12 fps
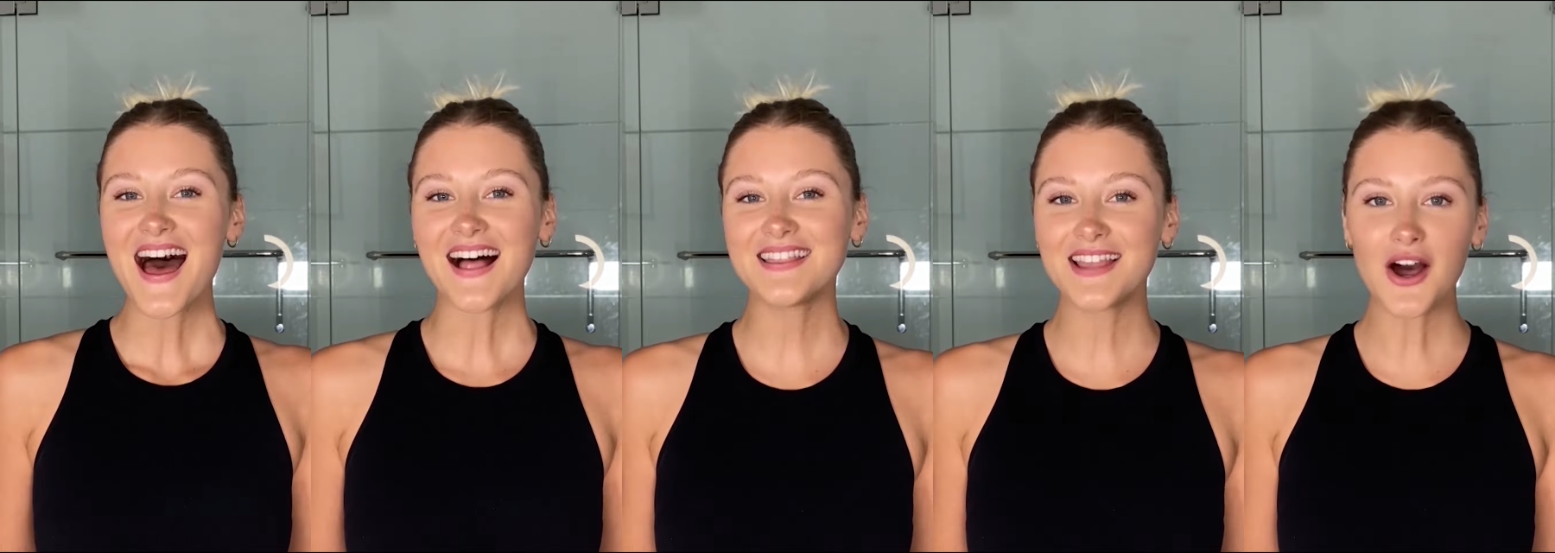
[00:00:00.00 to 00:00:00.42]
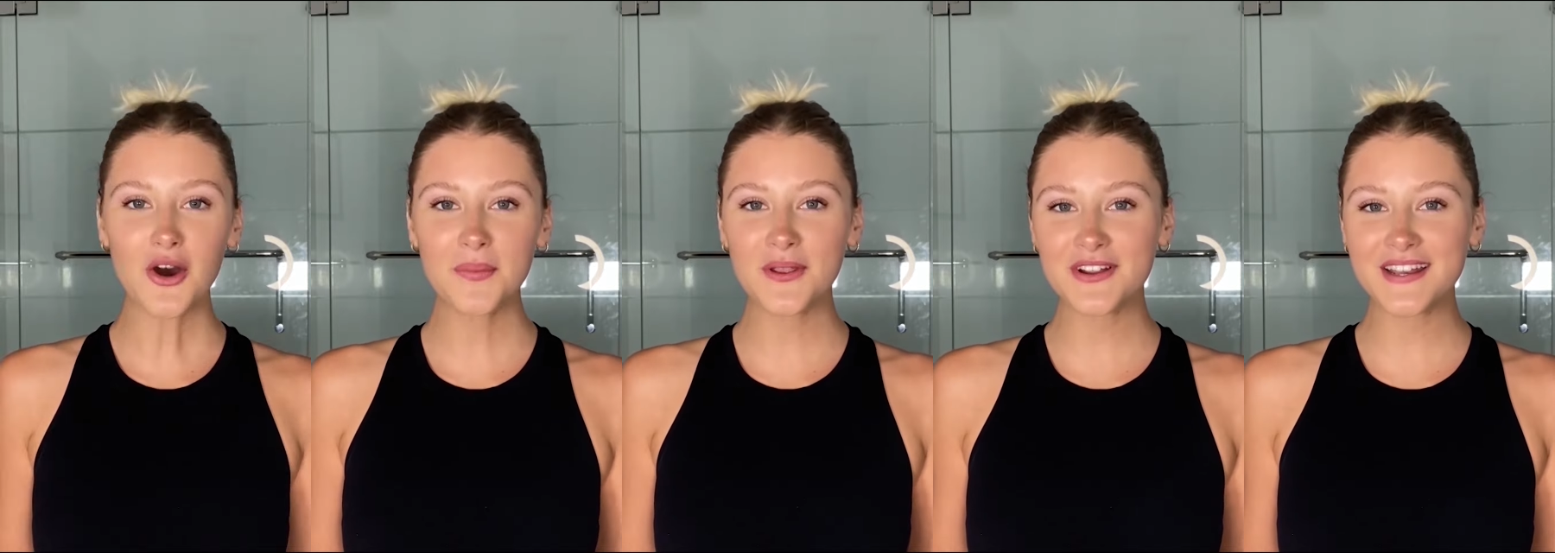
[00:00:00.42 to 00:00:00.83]
Hello
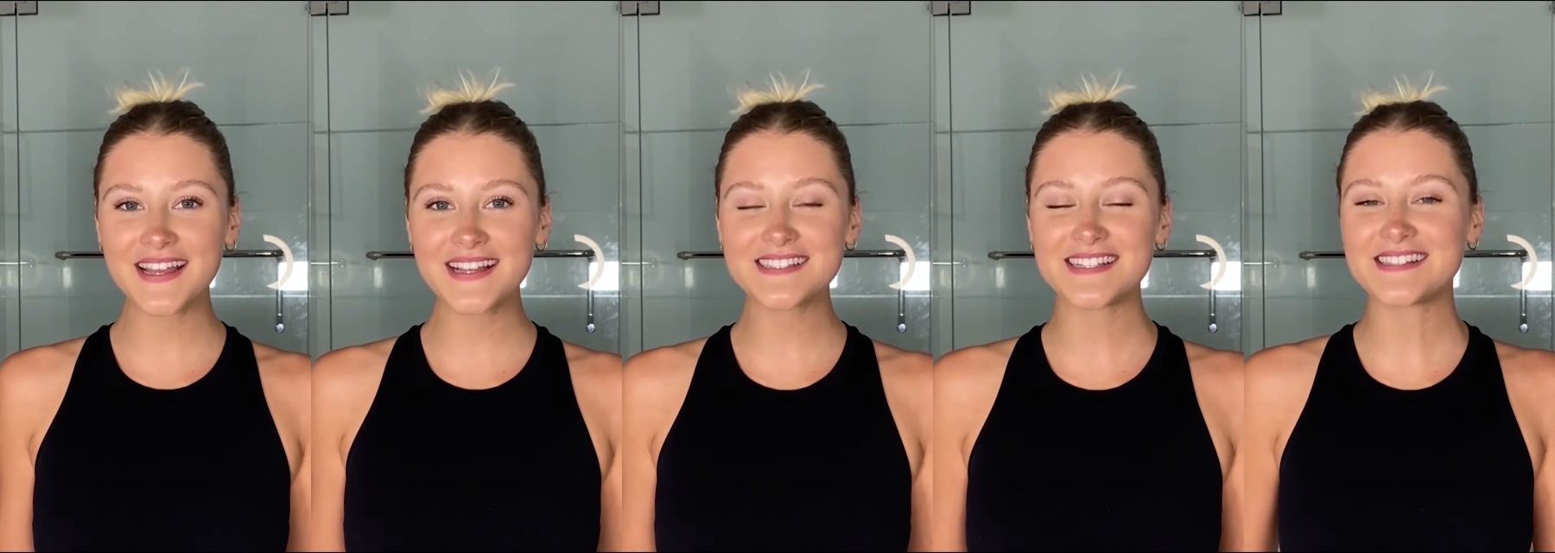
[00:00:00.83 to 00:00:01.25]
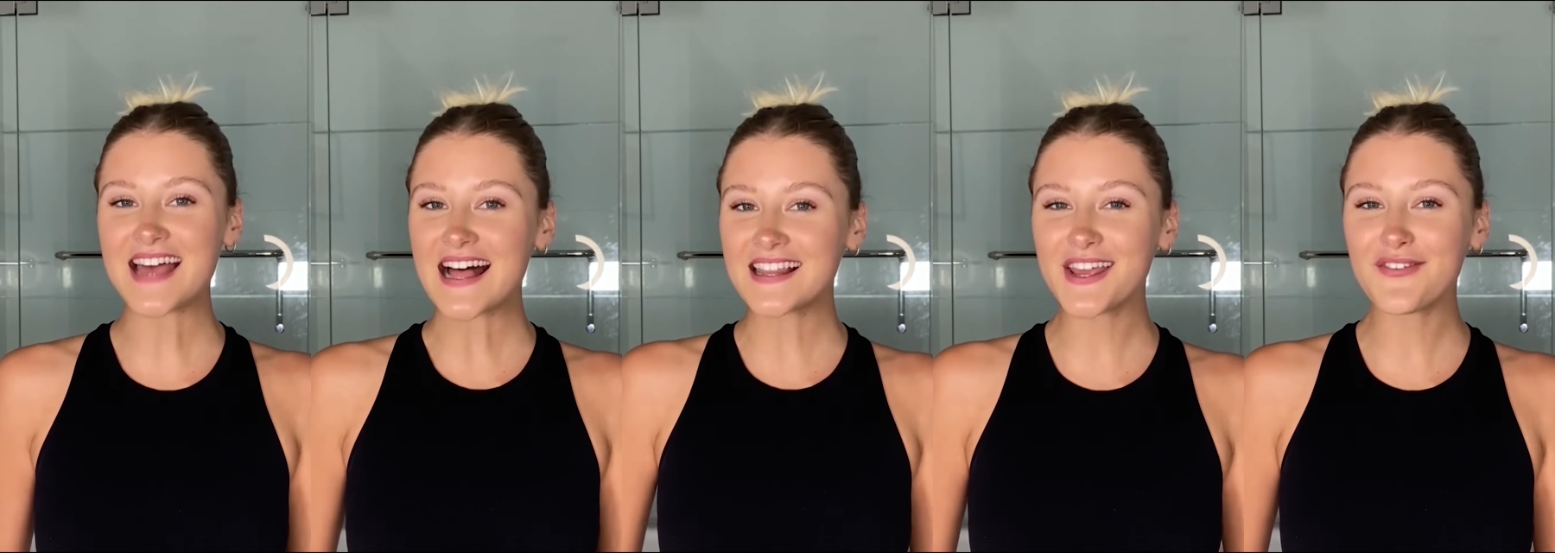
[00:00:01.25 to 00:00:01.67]
beauties, it's
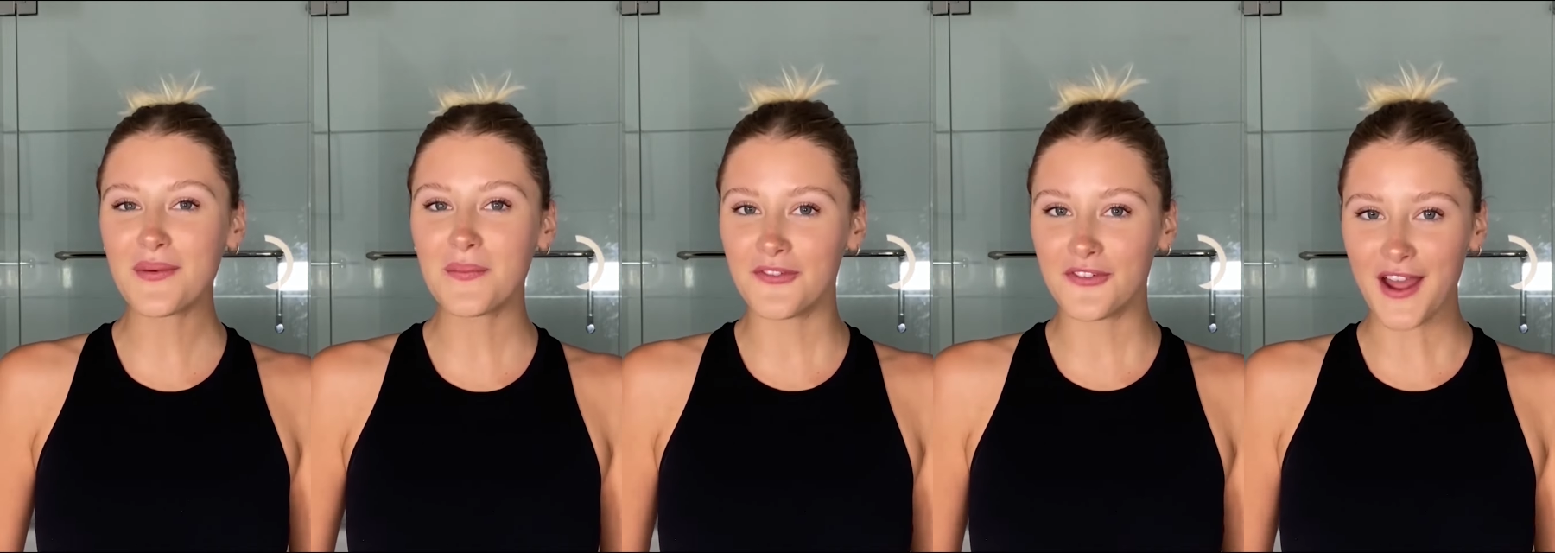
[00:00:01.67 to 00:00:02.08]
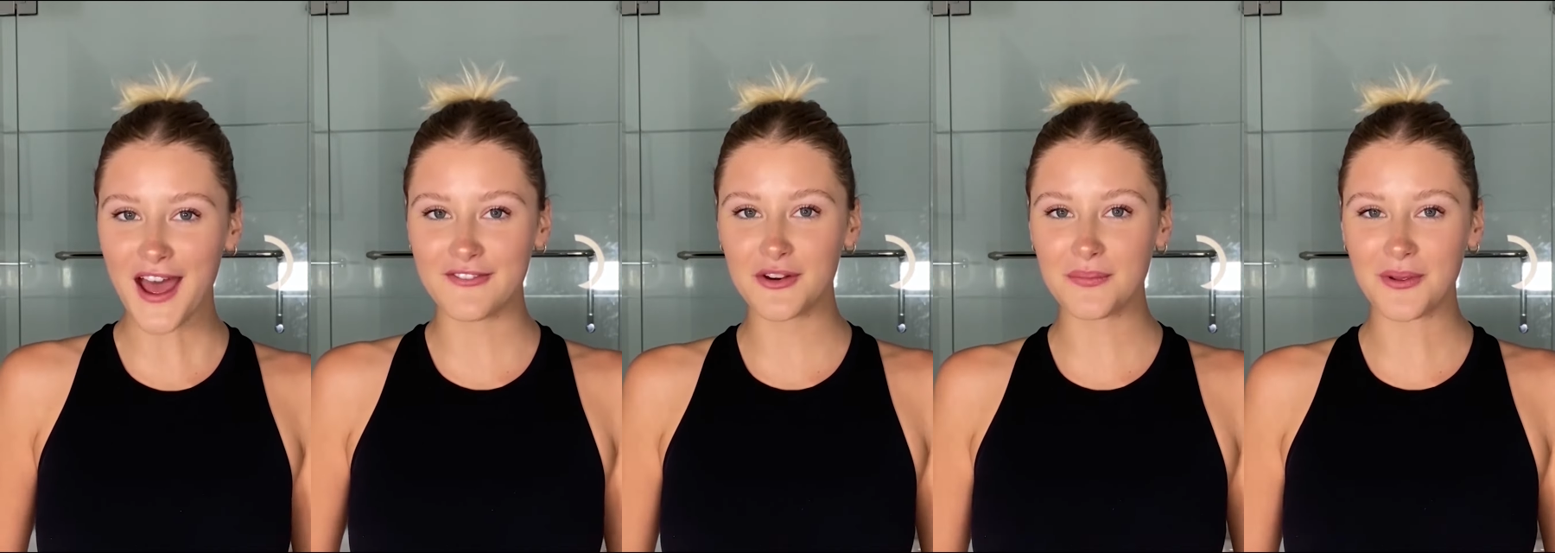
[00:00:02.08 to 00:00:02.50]
Ellie from the
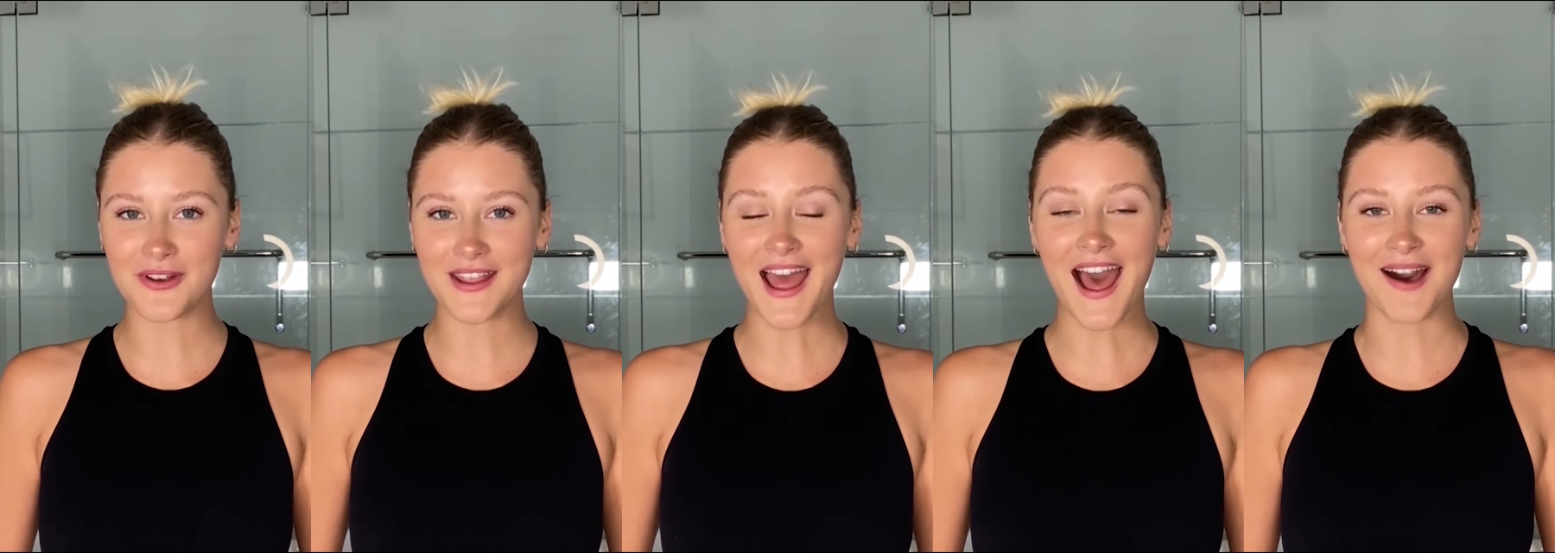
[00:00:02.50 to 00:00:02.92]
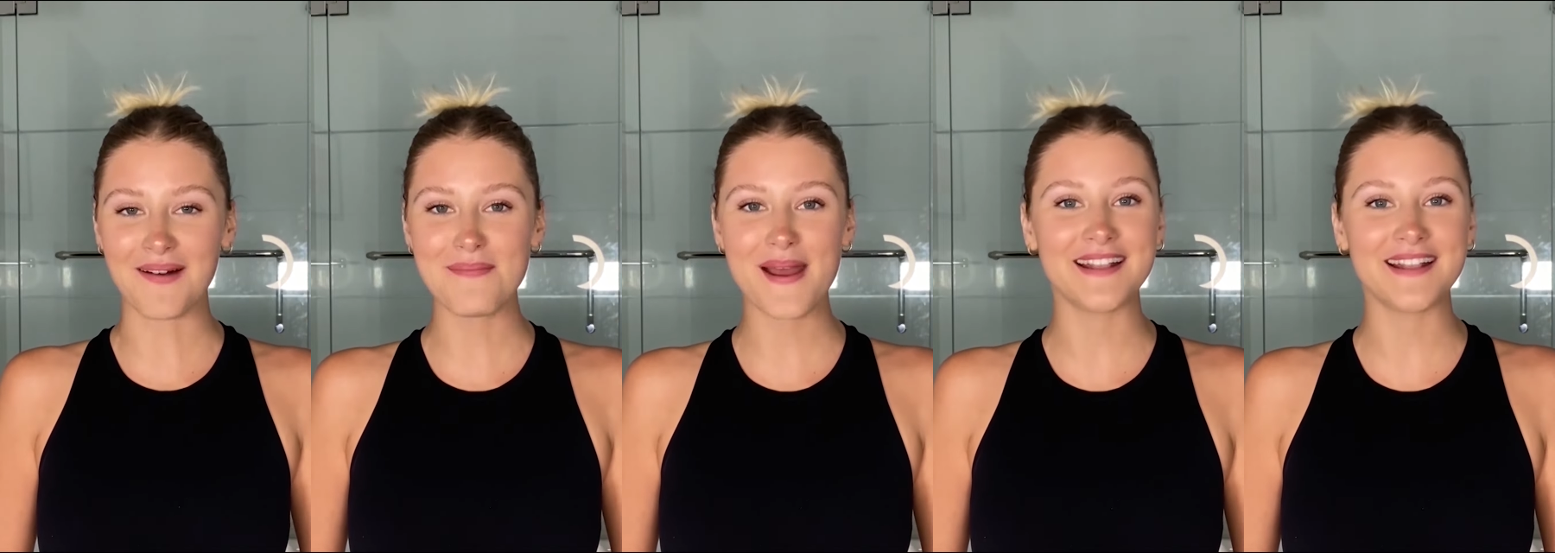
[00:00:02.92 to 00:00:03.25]
Forever Beauty app,